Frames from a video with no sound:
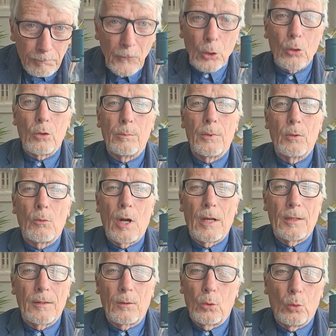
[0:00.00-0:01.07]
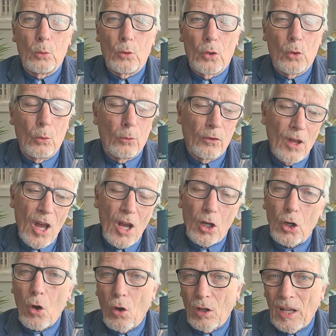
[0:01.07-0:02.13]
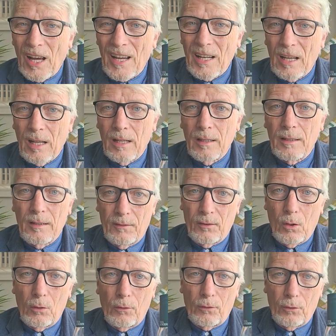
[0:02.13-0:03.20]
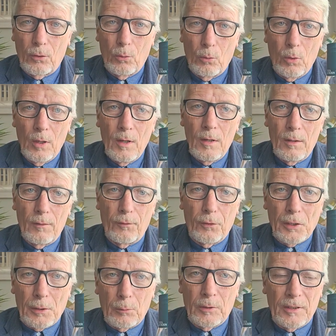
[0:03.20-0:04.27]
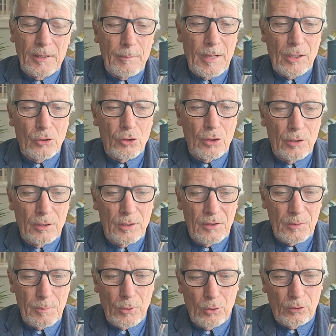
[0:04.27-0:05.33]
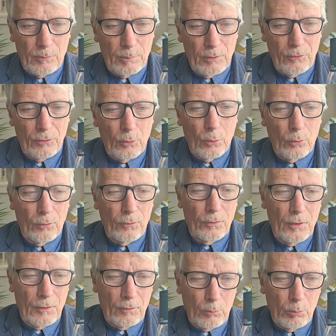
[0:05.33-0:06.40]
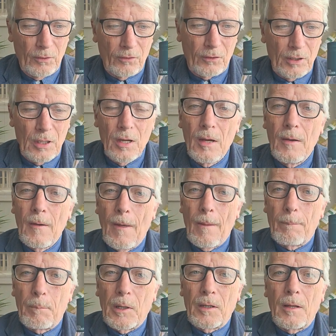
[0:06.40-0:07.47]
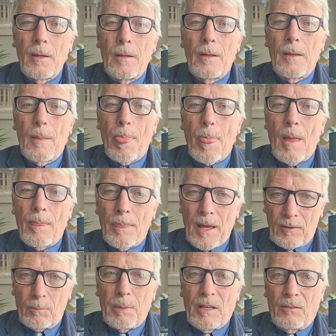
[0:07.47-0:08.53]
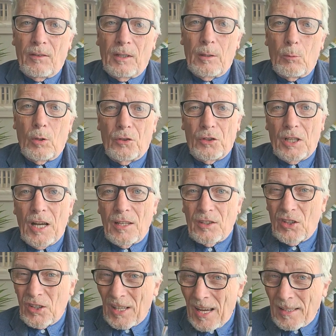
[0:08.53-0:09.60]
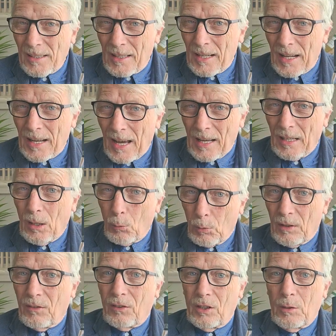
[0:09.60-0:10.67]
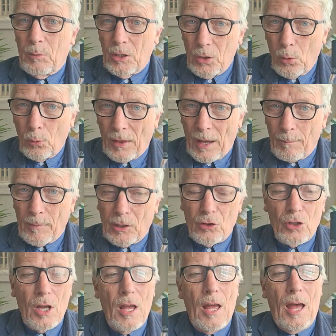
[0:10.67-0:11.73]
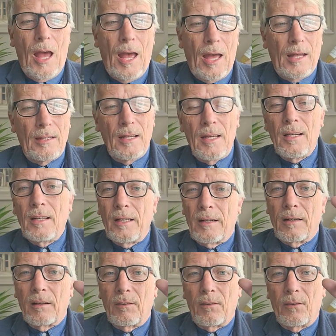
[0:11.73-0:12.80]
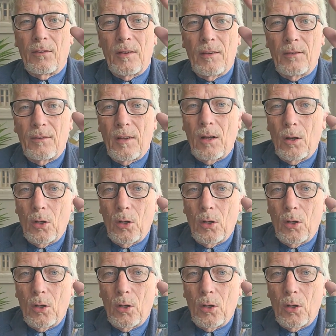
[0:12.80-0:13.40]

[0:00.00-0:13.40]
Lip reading: Could be right, who knows. Carlisle is also frequently mentioned as a possible source for this whiskey, but that's basically what you're getting. You're getting an Islay whiskey, we know that much, and in Lidl's this